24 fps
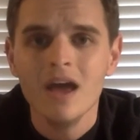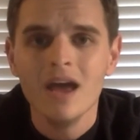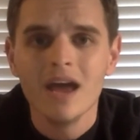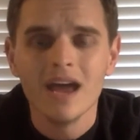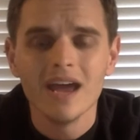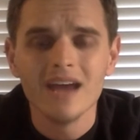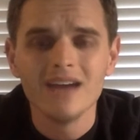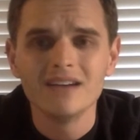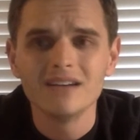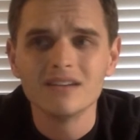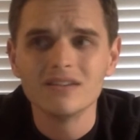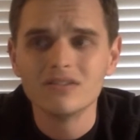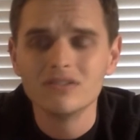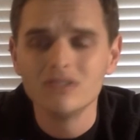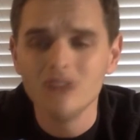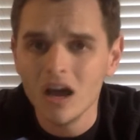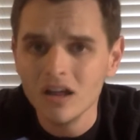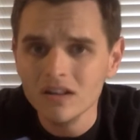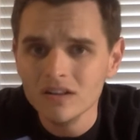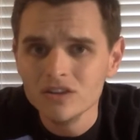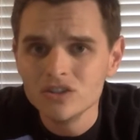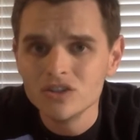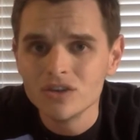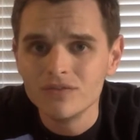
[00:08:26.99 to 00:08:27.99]
and
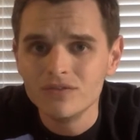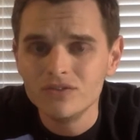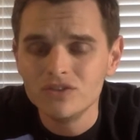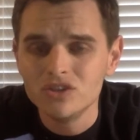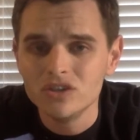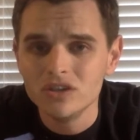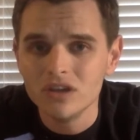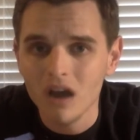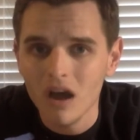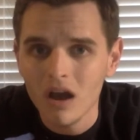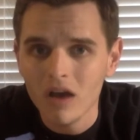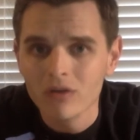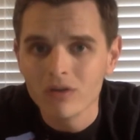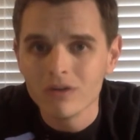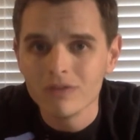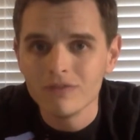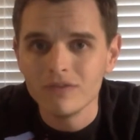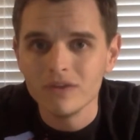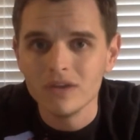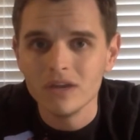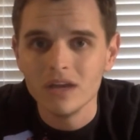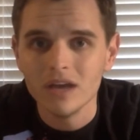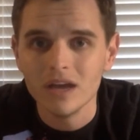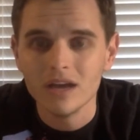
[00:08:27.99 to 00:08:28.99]
knowledge of
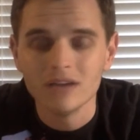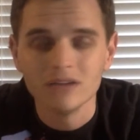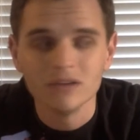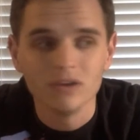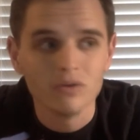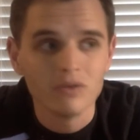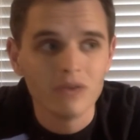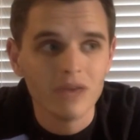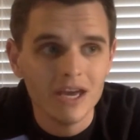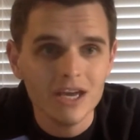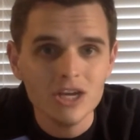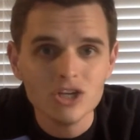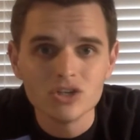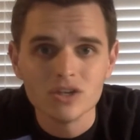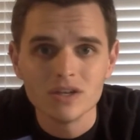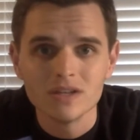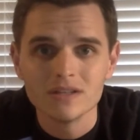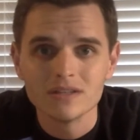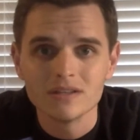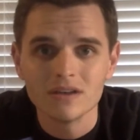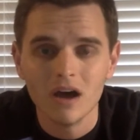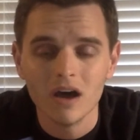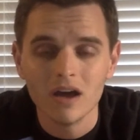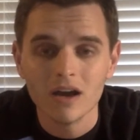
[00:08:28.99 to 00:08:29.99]
geography and
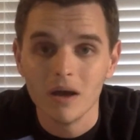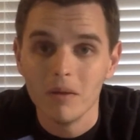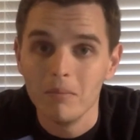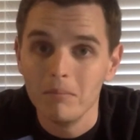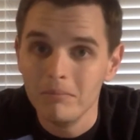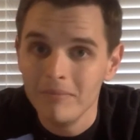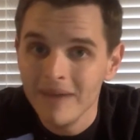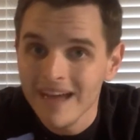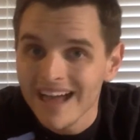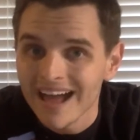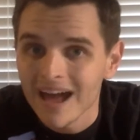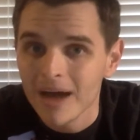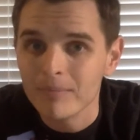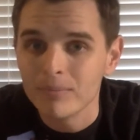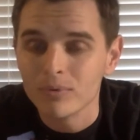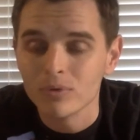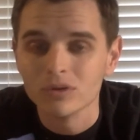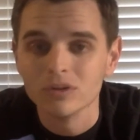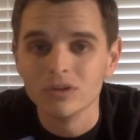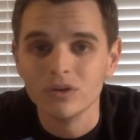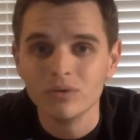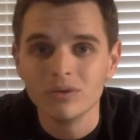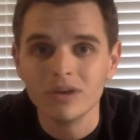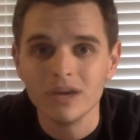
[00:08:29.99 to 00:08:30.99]
locations on a map or
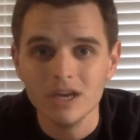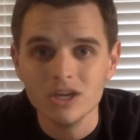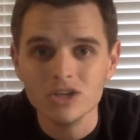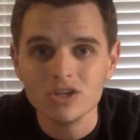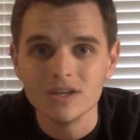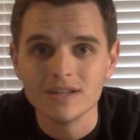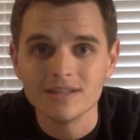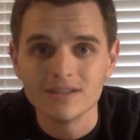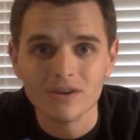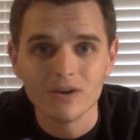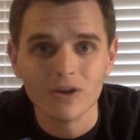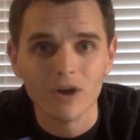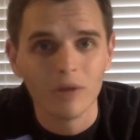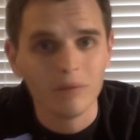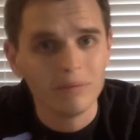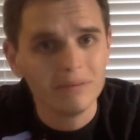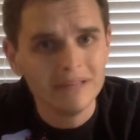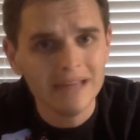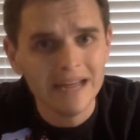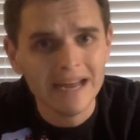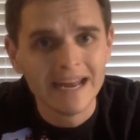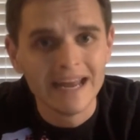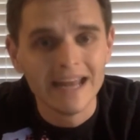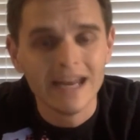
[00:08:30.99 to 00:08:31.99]
locations on our
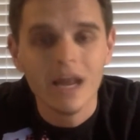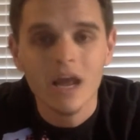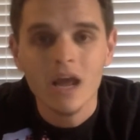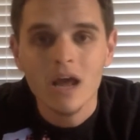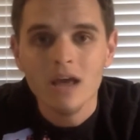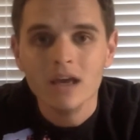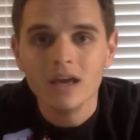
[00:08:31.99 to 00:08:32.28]
planet